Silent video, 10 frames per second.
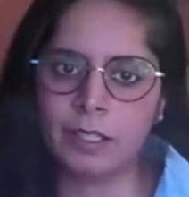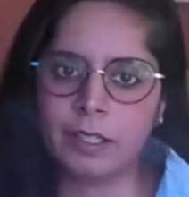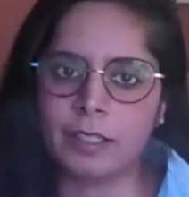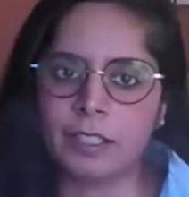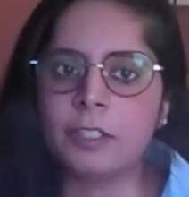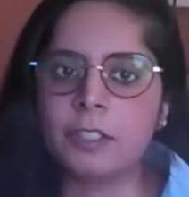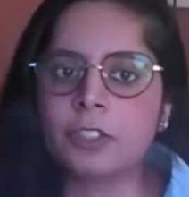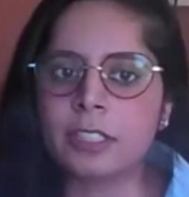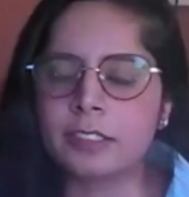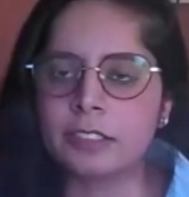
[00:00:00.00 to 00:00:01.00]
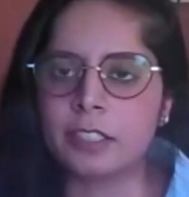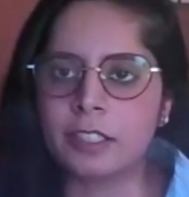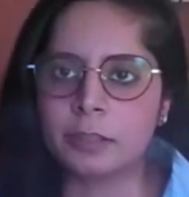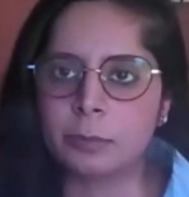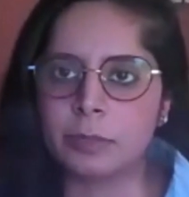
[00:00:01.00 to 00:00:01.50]
That usually
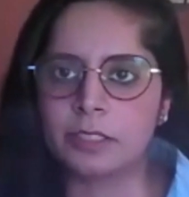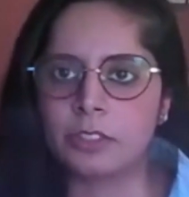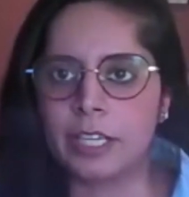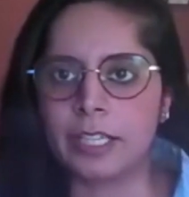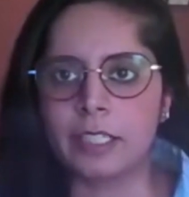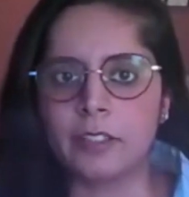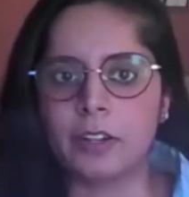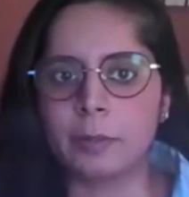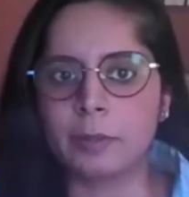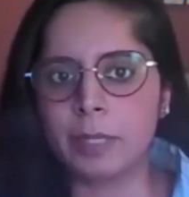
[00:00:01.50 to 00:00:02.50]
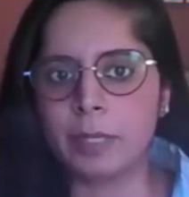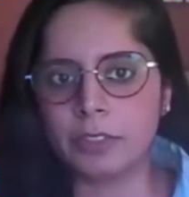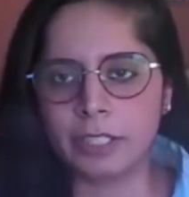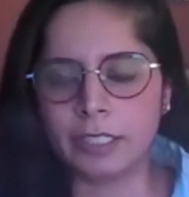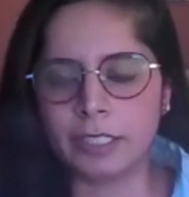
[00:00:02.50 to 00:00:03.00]
starts with tracking carbon
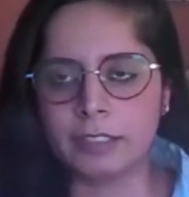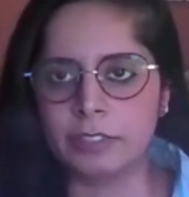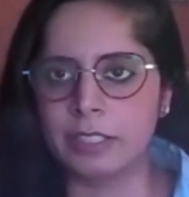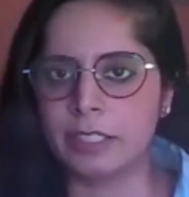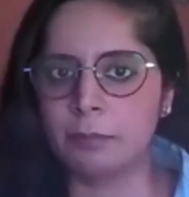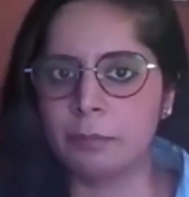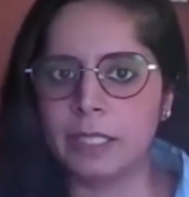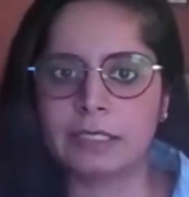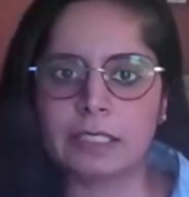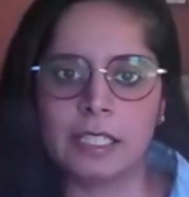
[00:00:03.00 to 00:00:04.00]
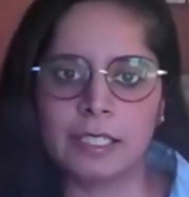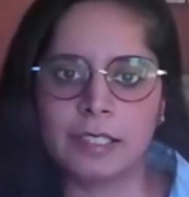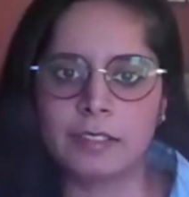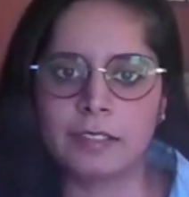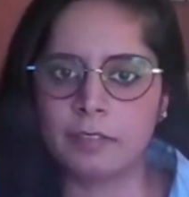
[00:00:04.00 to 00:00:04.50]
metrics, creating
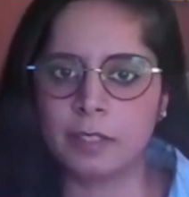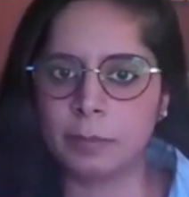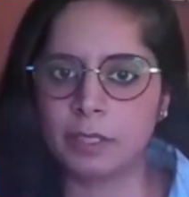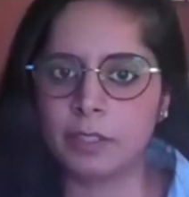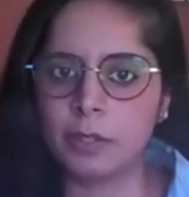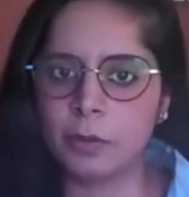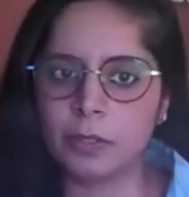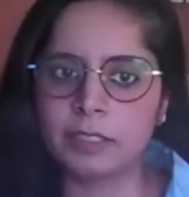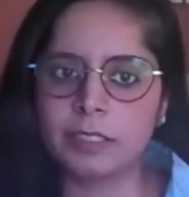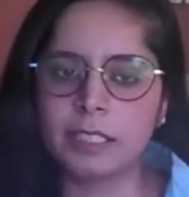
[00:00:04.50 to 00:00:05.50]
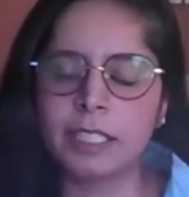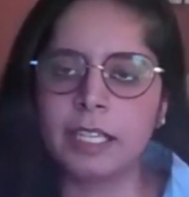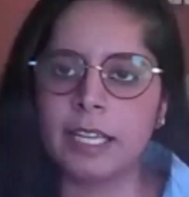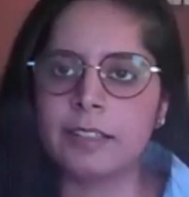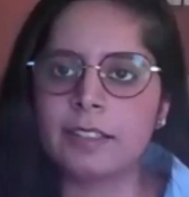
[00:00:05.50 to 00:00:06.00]
baselines, developing goals,
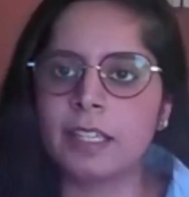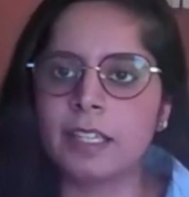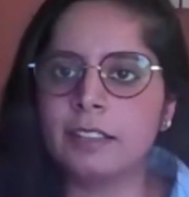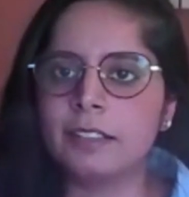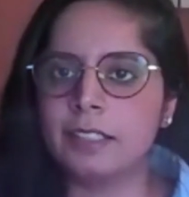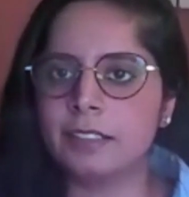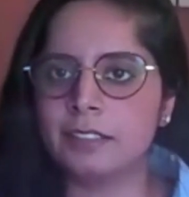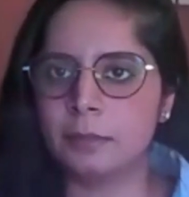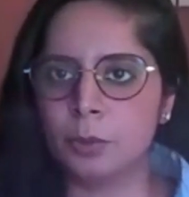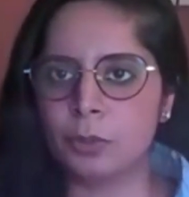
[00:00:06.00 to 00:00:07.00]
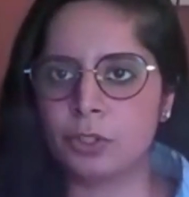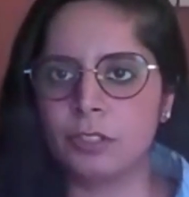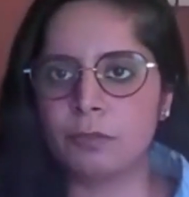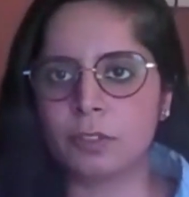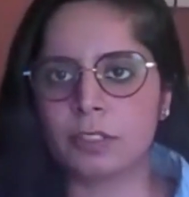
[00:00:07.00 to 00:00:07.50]
and setting things in
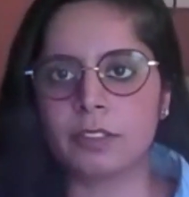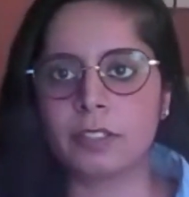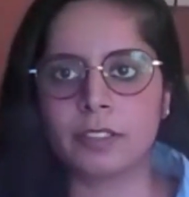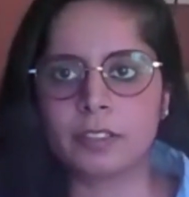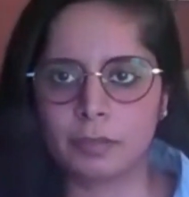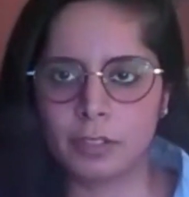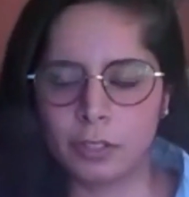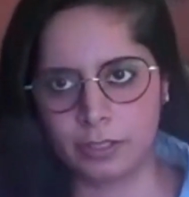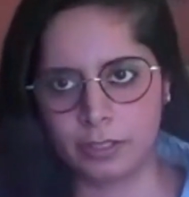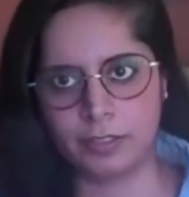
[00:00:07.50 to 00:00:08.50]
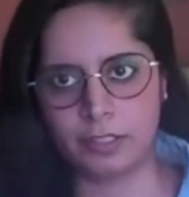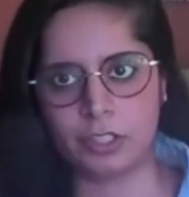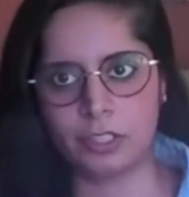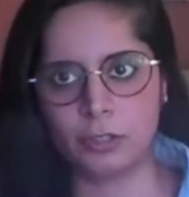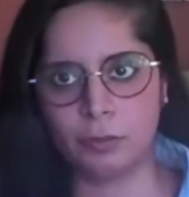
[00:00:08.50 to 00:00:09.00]
motion for the rest of the
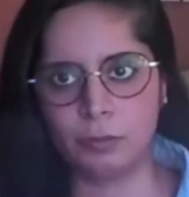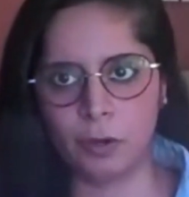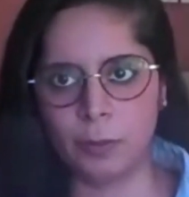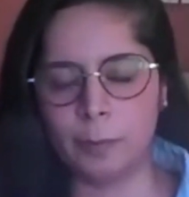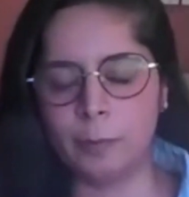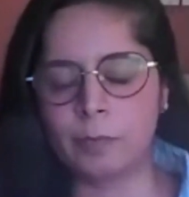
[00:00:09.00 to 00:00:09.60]
organization to follow.